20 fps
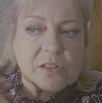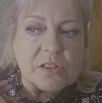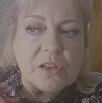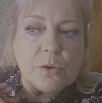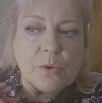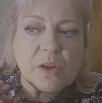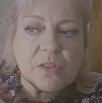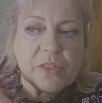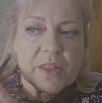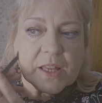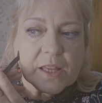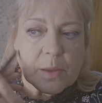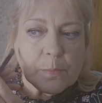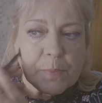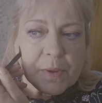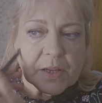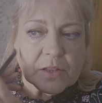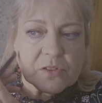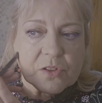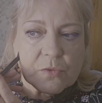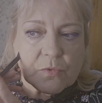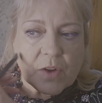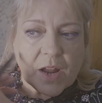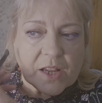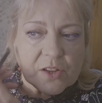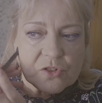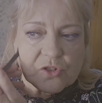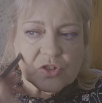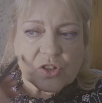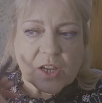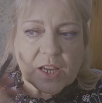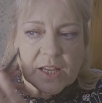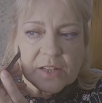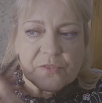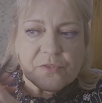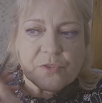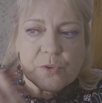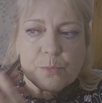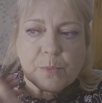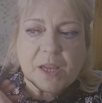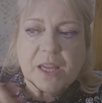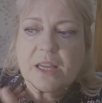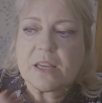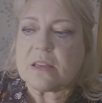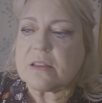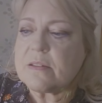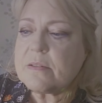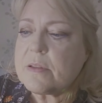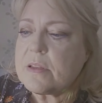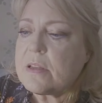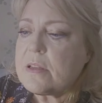So I think I picked the right shade for me.